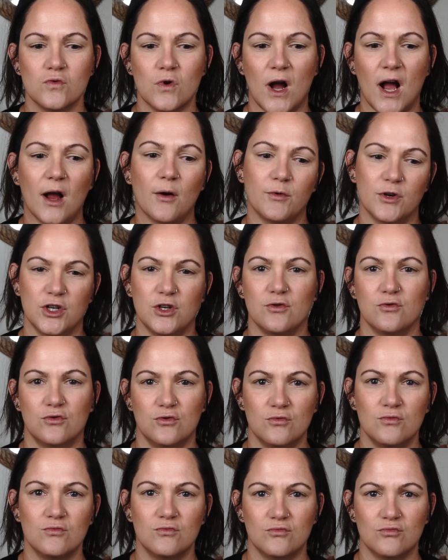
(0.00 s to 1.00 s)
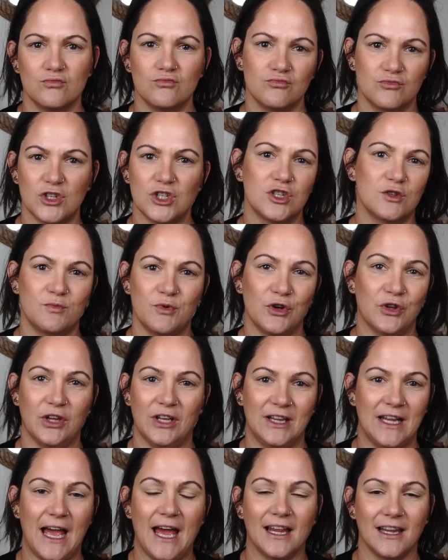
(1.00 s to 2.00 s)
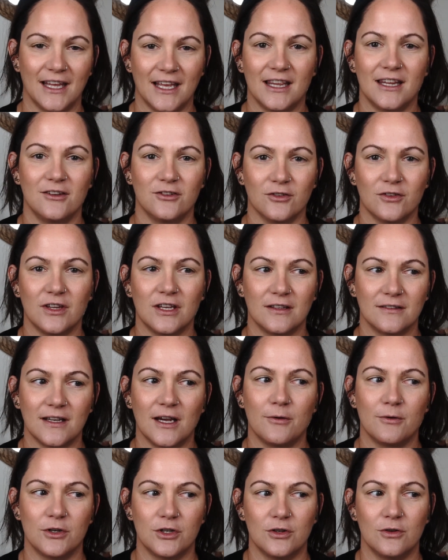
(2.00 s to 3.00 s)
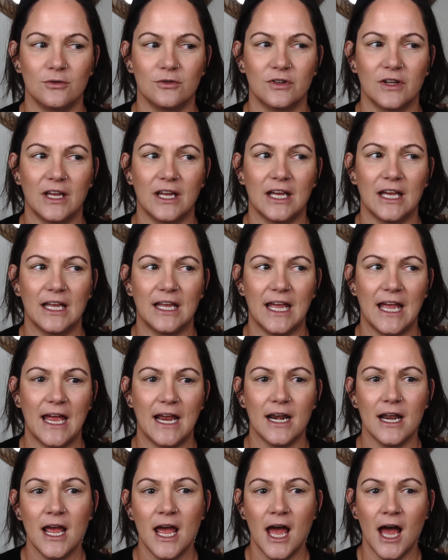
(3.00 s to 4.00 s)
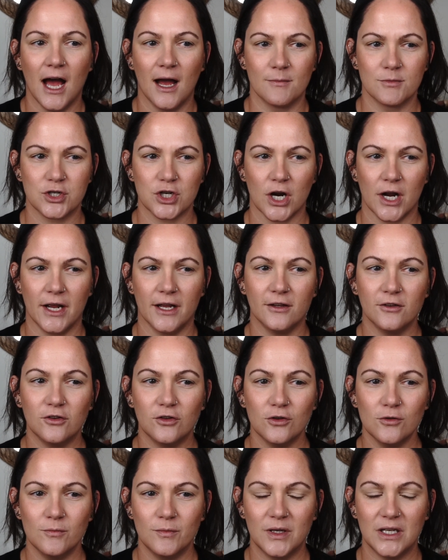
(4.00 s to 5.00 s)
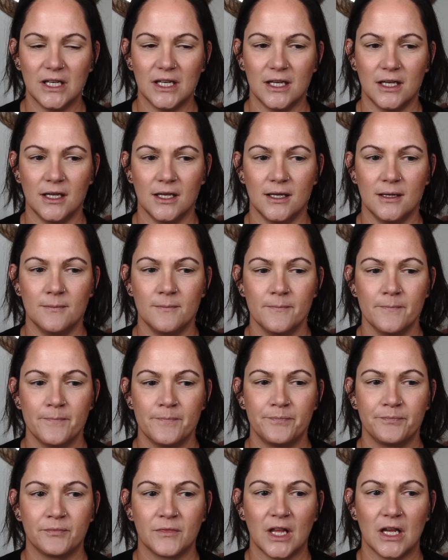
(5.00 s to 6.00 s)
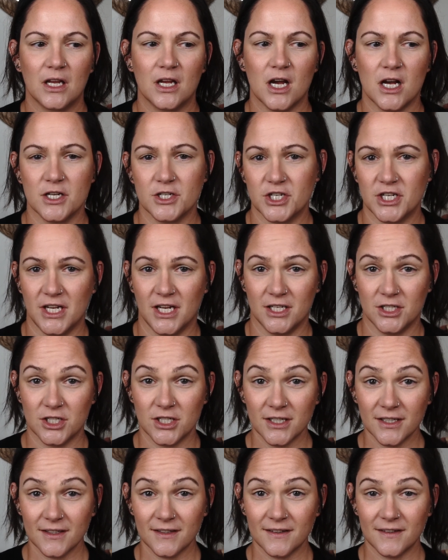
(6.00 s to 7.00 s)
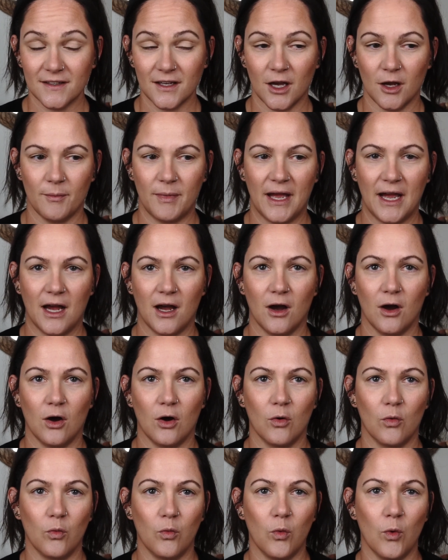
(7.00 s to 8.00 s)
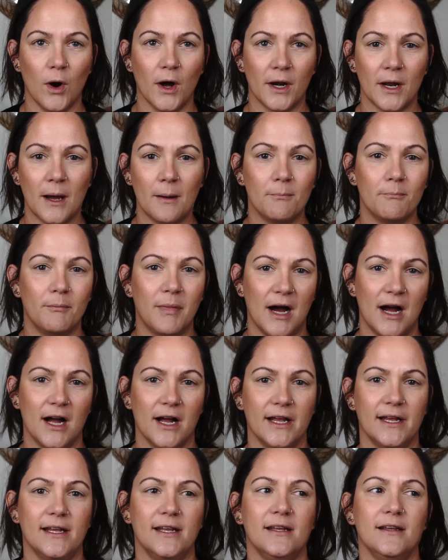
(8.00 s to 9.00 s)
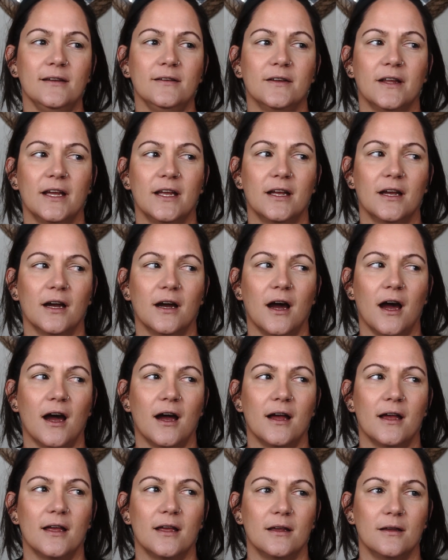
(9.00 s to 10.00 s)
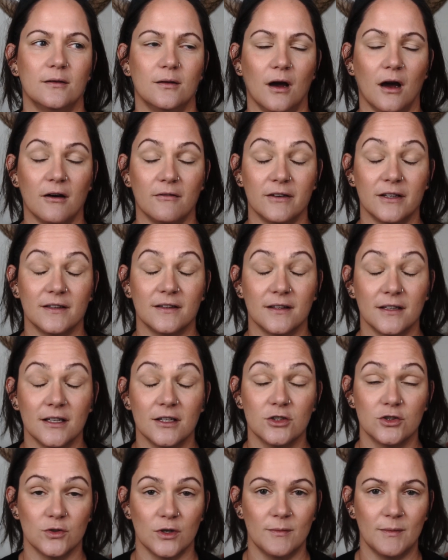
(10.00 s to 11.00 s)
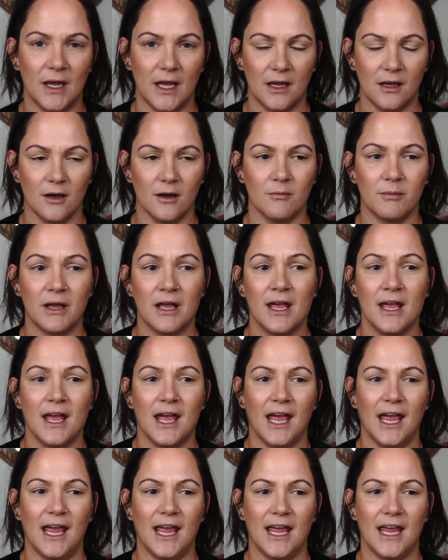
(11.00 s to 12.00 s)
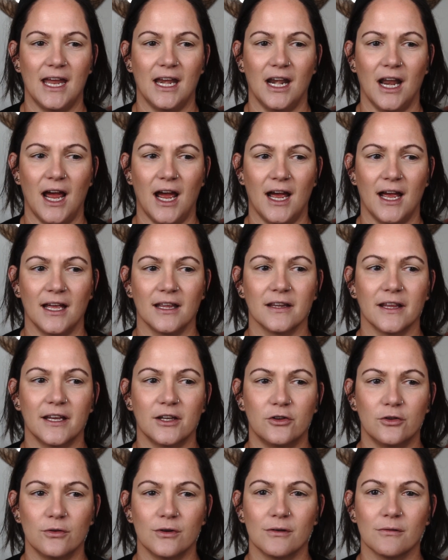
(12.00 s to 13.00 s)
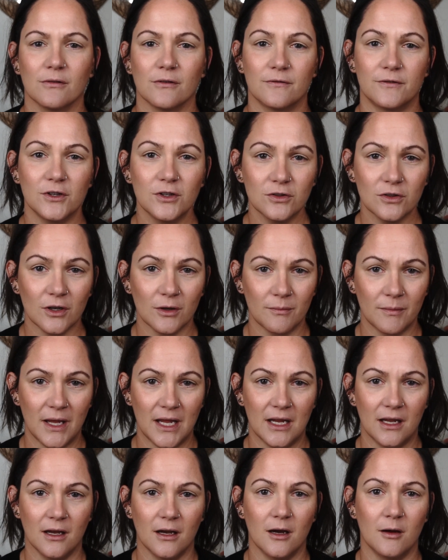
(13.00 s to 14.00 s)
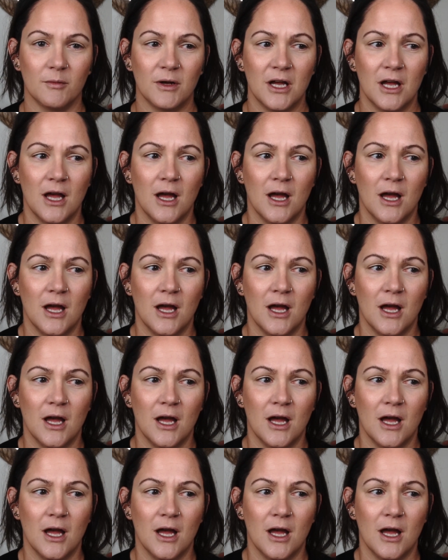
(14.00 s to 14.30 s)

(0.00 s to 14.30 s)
Let's just put it like that. Like, these are things I would use. Like, again, I'm trying to be conscientious about what I'm buying. Like, I obviously enjoy makeup and I like doing reviews on makeup,